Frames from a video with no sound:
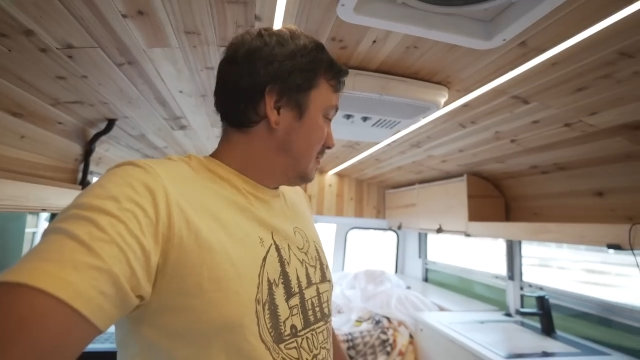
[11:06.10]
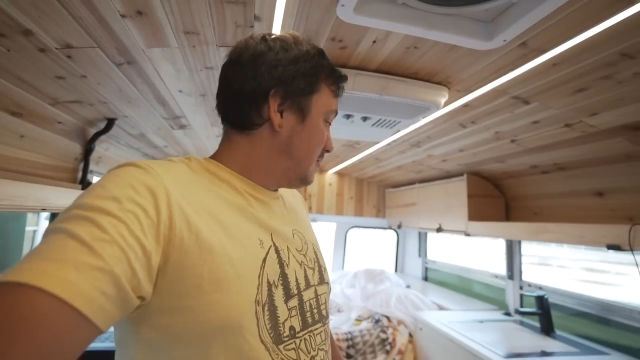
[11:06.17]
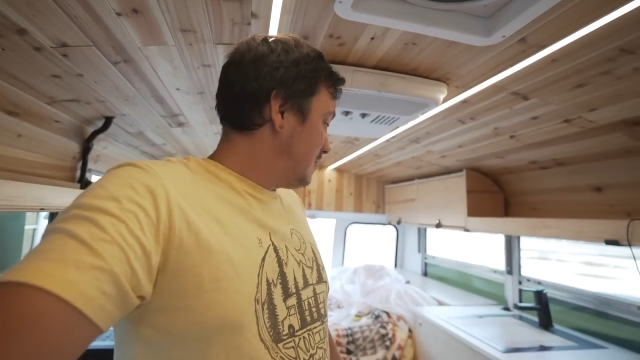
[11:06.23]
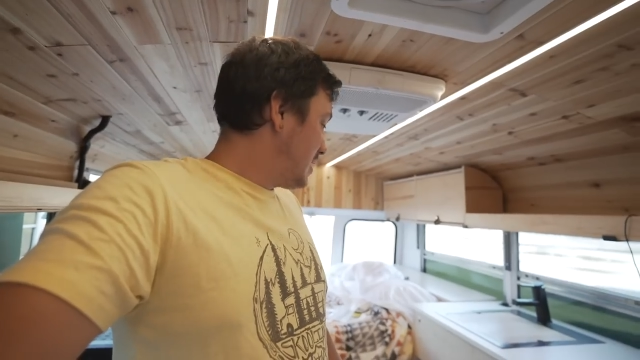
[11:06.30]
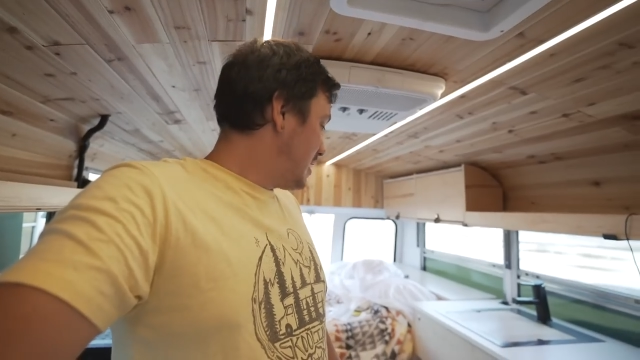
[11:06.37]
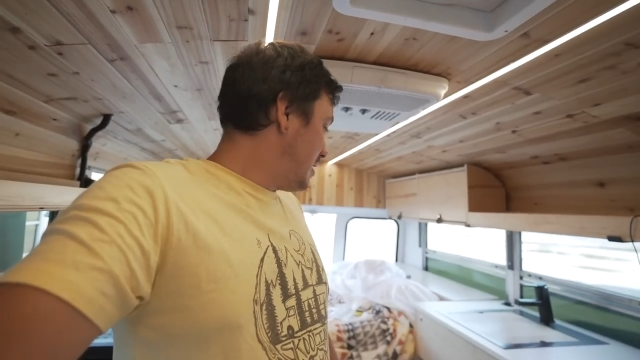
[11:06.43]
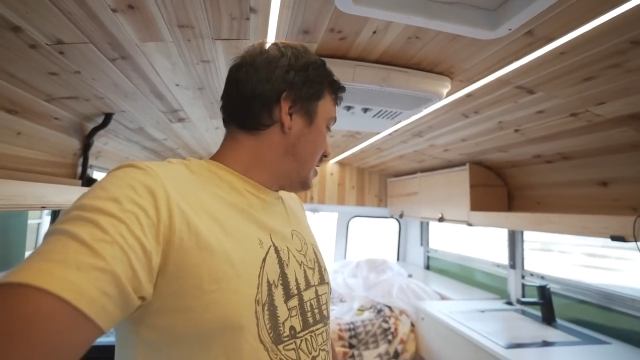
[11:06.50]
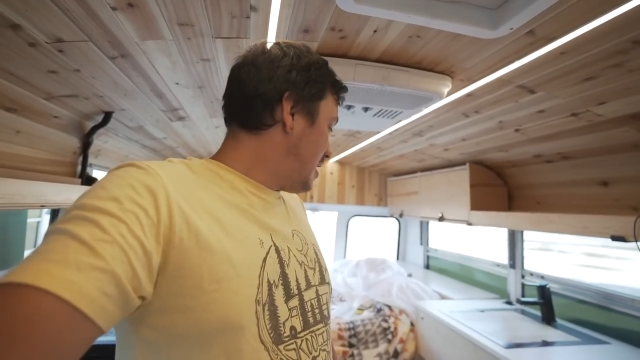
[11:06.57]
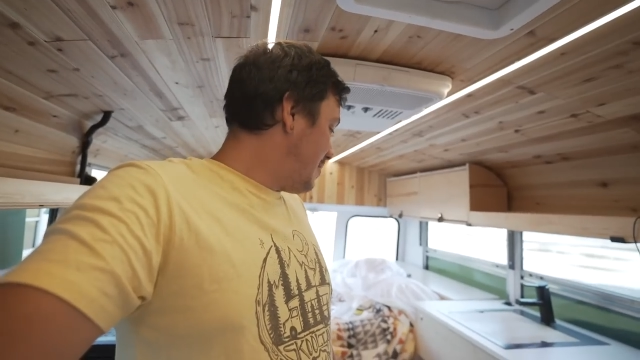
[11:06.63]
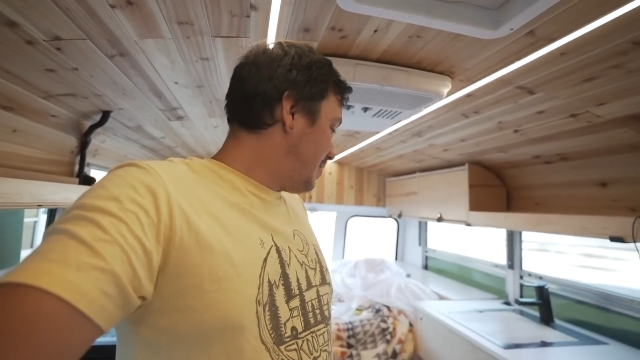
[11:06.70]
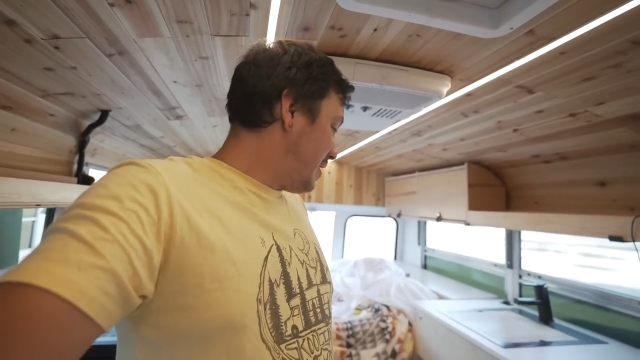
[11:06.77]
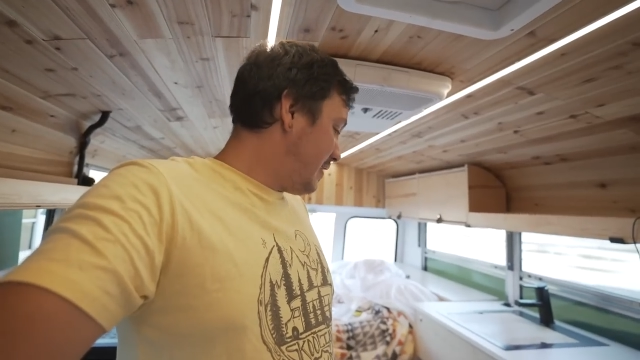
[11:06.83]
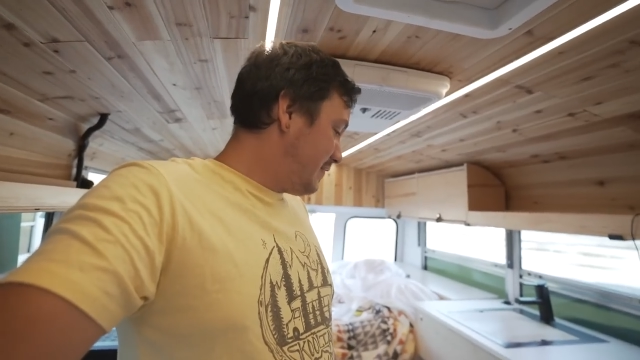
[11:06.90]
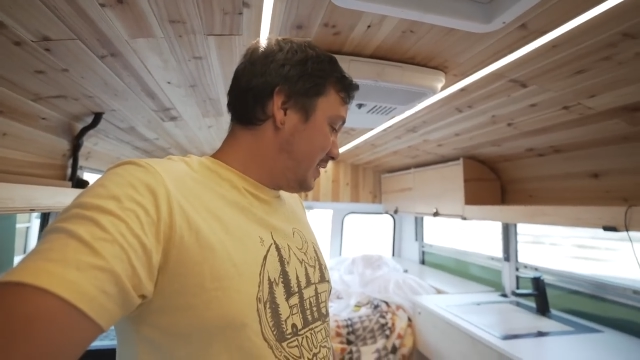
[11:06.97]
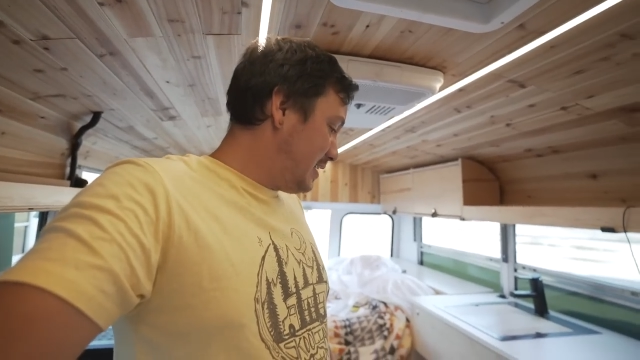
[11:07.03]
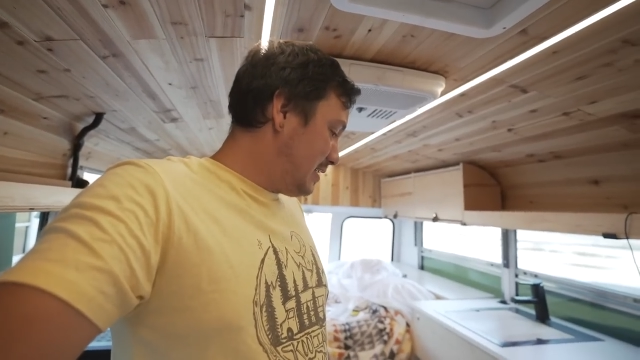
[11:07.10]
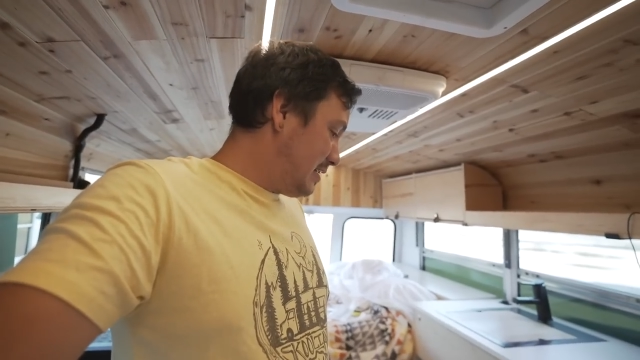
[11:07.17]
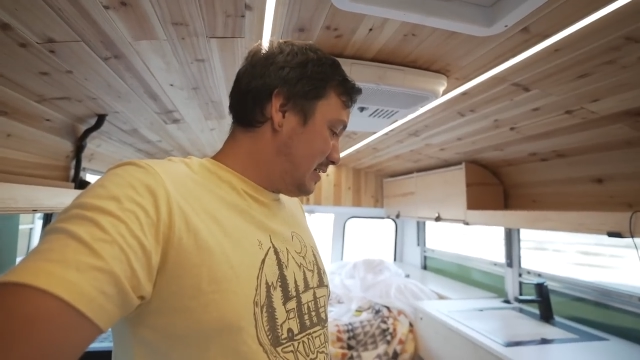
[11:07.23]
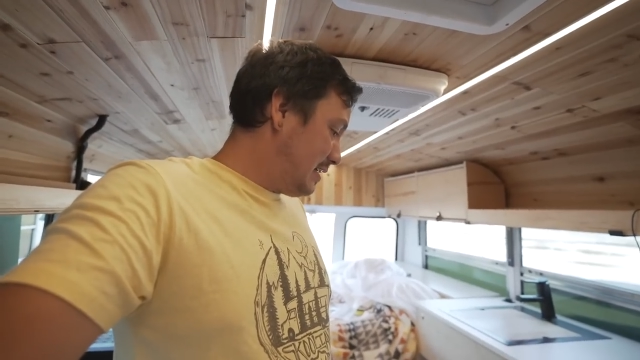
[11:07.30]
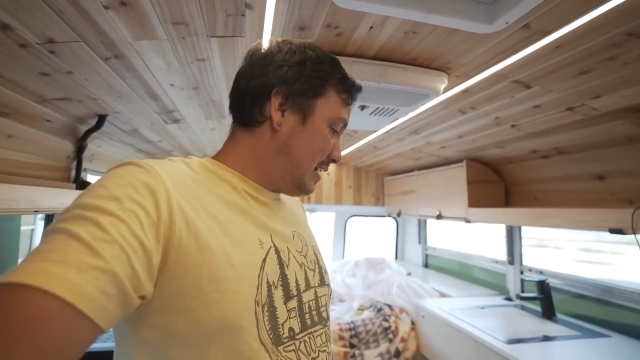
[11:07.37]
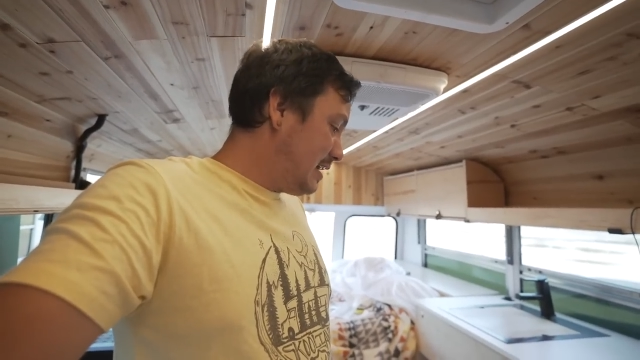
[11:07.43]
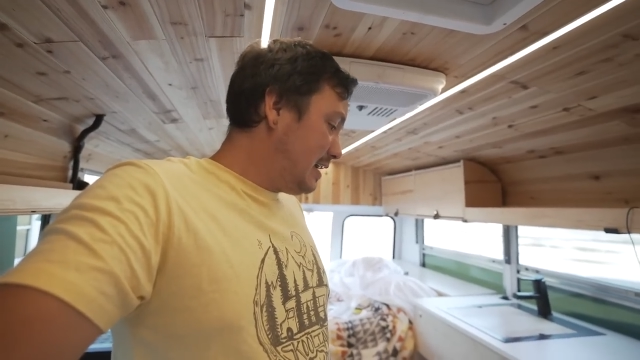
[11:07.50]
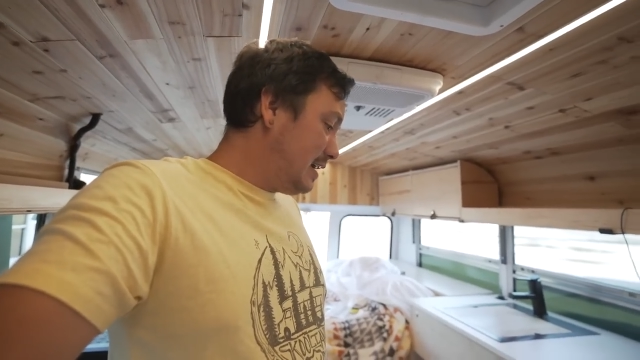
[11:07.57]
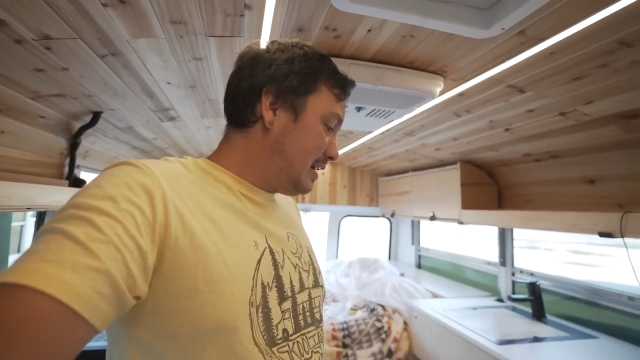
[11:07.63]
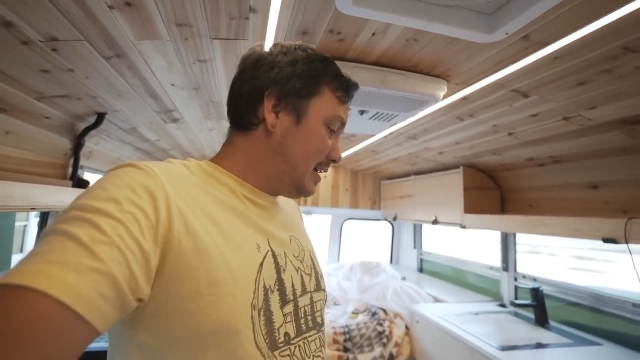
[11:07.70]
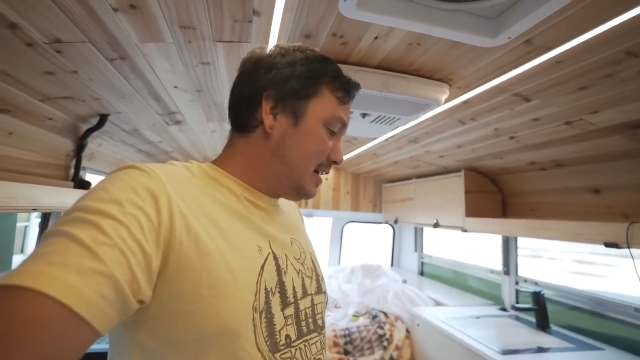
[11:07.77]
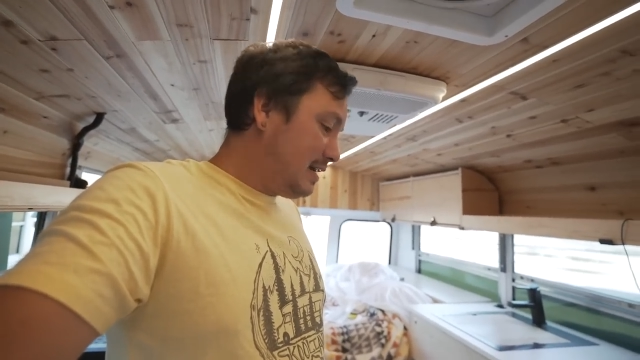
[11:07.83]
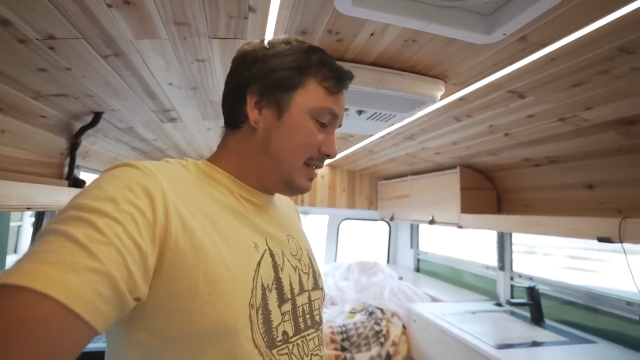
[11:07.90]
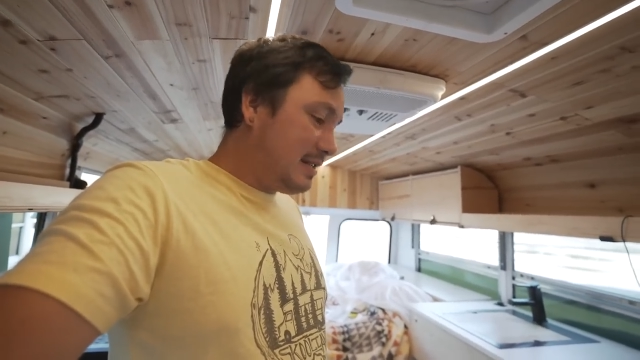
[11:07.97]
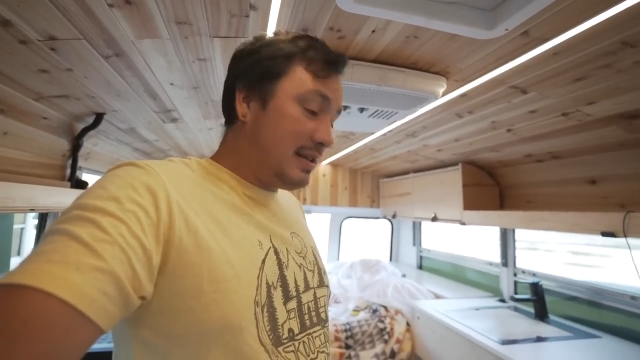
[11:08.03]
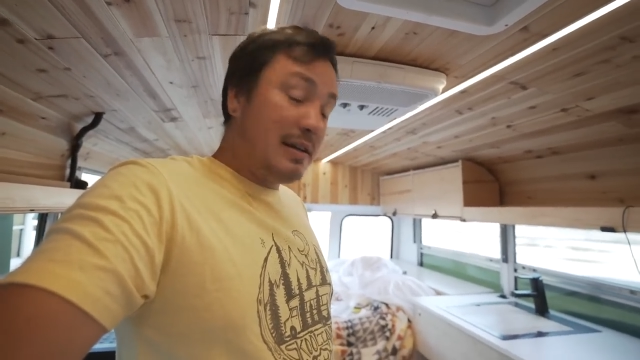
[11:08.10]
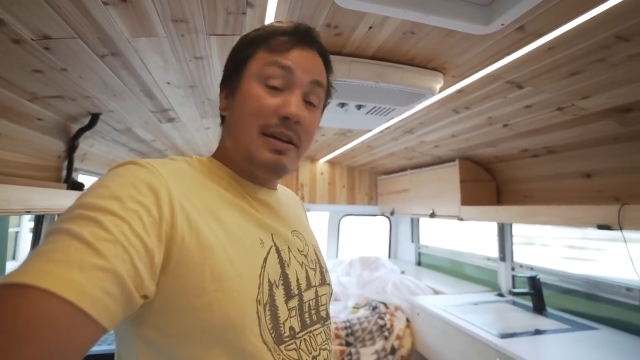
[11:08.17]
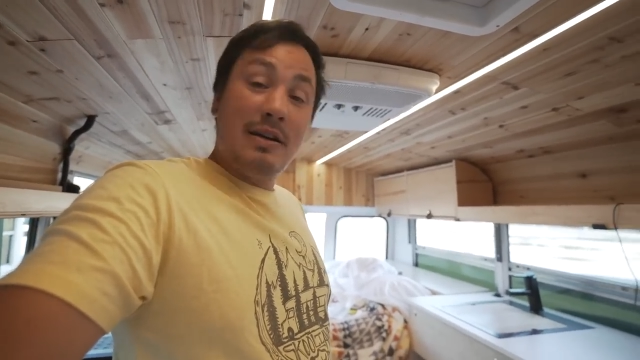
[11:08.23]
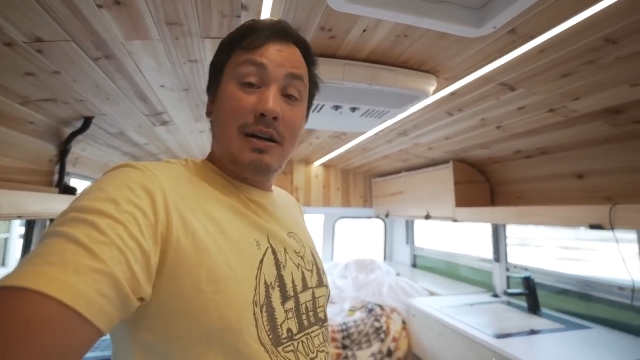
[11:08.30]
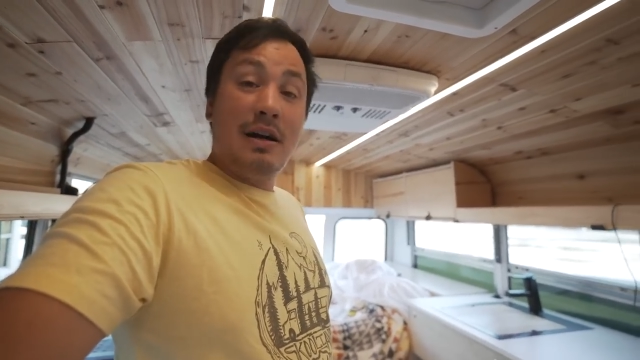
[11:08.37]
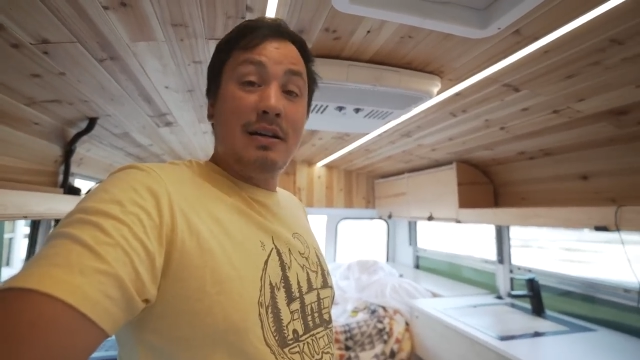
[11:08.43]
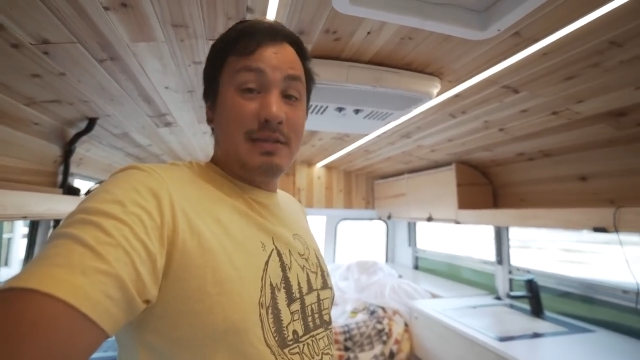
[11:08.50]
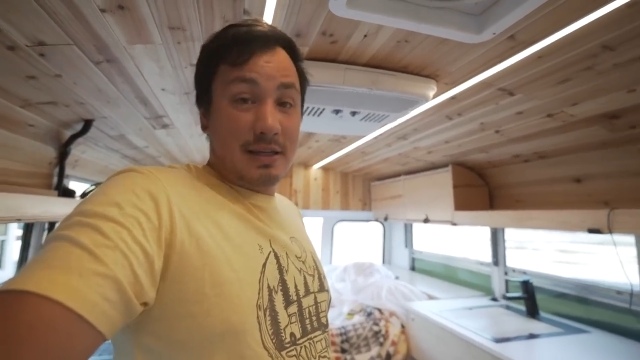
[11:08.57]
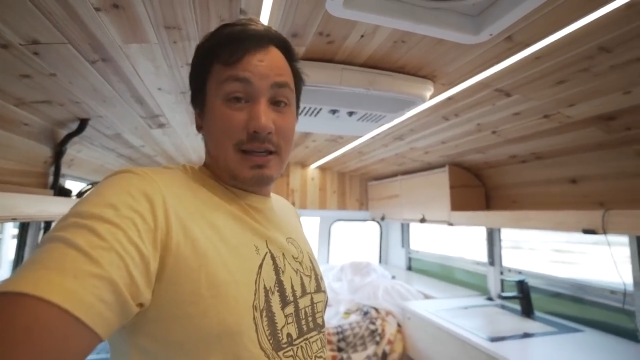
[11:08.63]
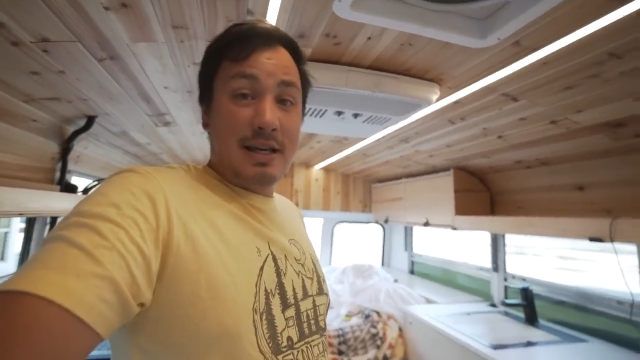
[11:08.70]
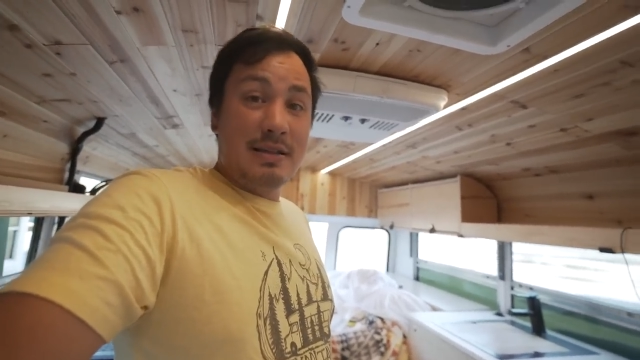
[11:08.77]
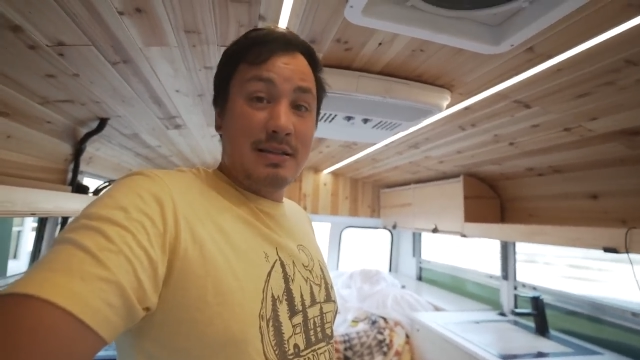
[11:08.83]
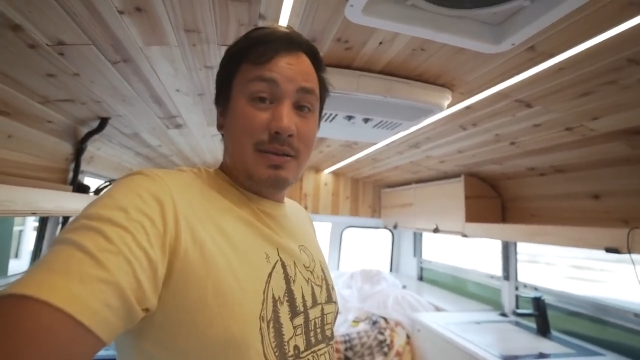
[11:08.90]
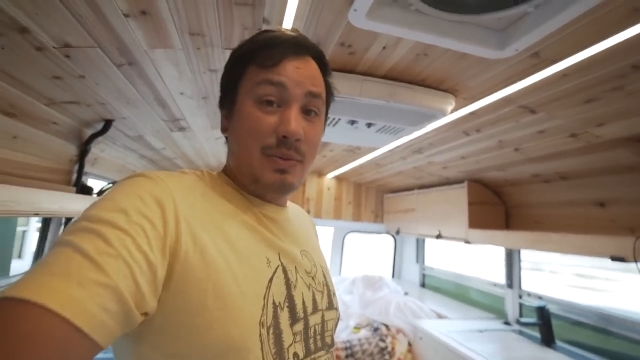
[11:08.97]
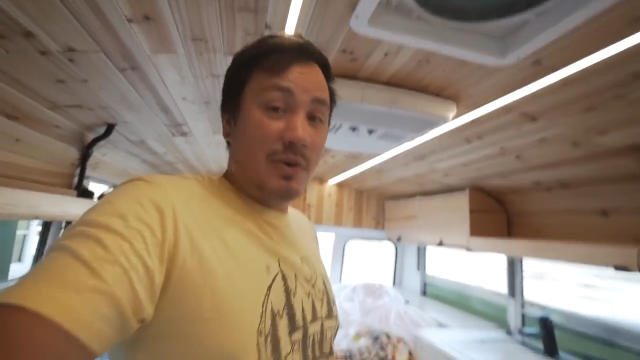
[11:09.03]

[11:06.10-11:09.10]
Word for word: we're gonna hop off here and I'll see you guys in the